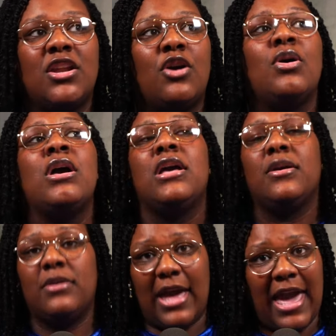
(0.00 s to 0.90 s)
No,
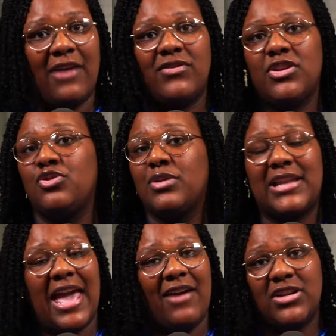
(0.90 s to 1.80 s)
have it. You
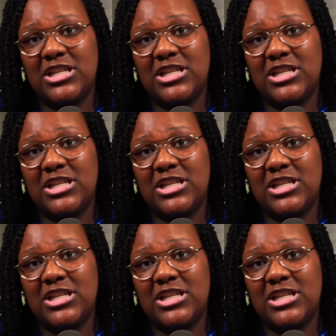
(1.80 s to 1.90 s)
can have an